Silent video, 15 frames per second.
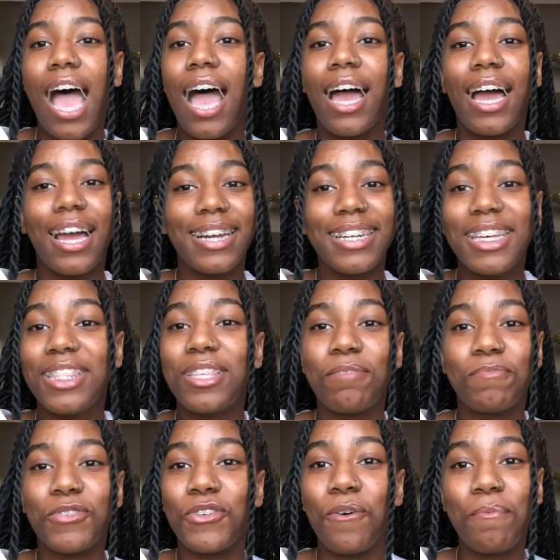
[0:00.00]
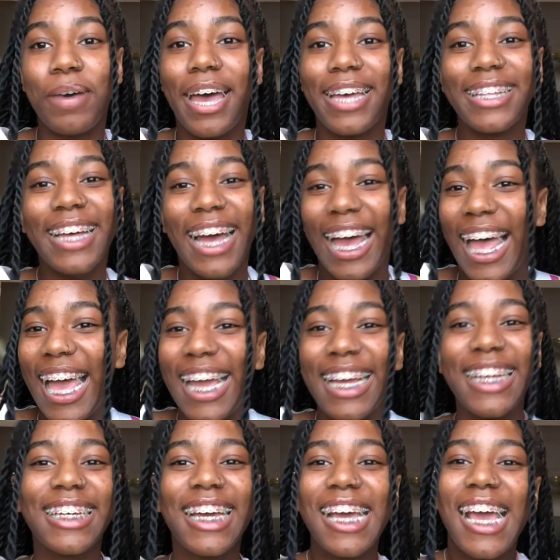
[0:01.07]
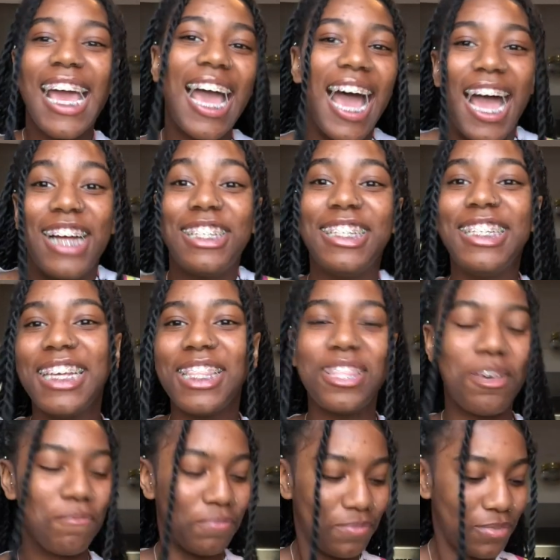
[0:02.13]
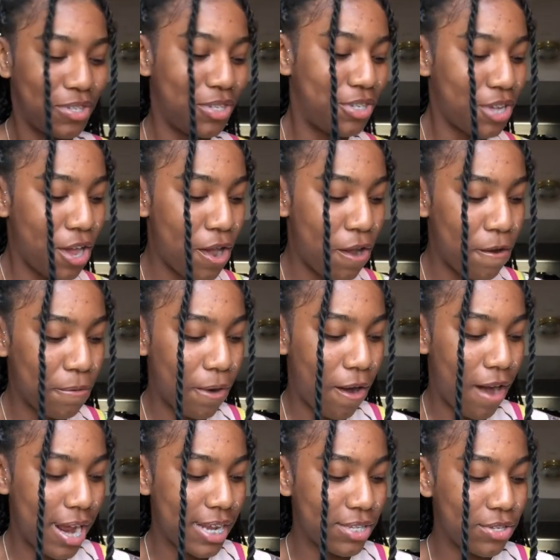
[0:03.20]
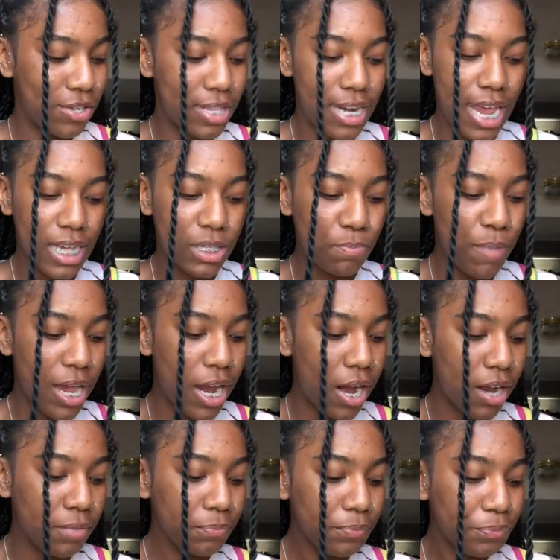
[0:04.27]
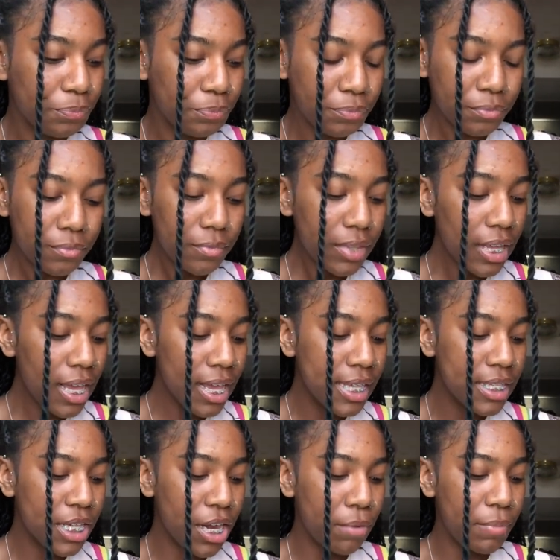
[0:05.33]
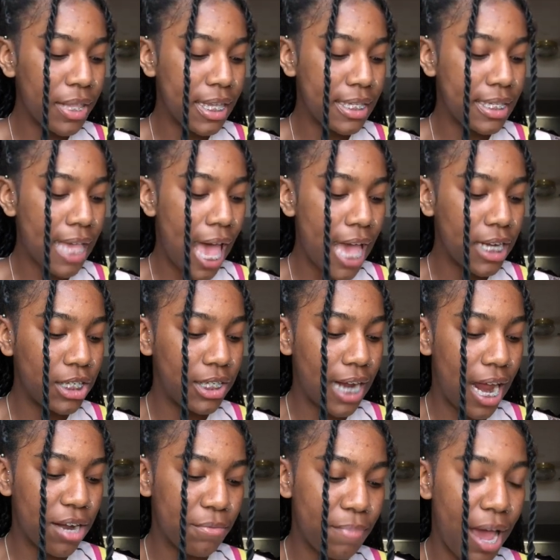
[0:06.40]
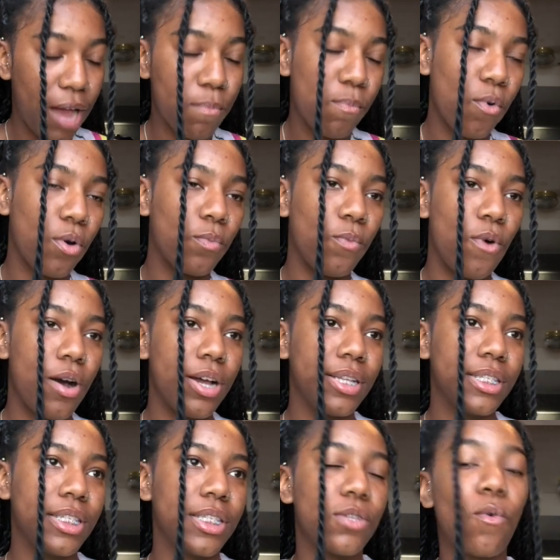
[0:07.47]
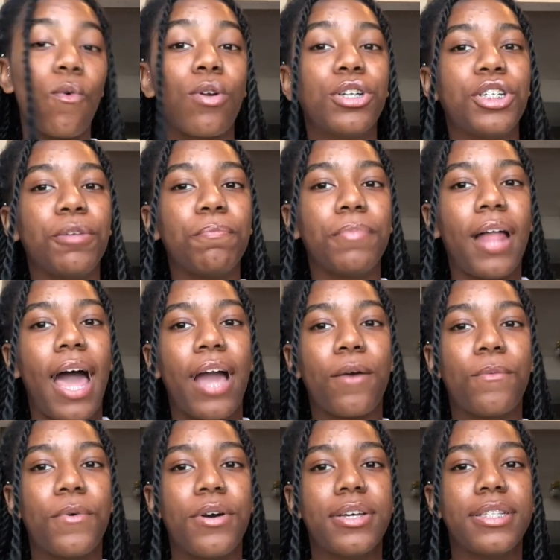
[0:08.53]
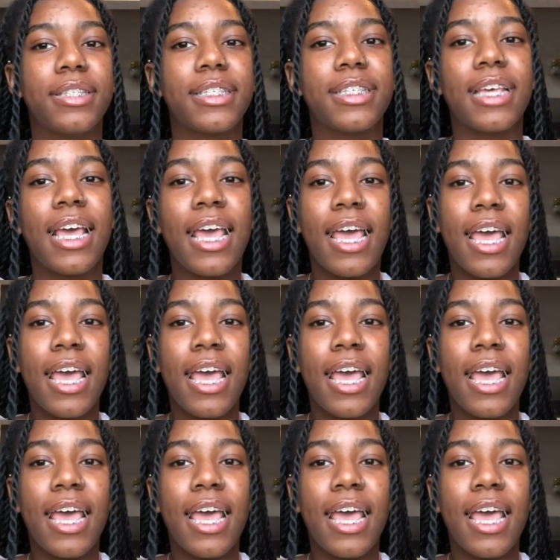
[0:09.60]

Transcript: I need them so bad. Like, I just need them. So, alright, so the next pair is going to be the satin shattered backboard ones, the orange and black ones.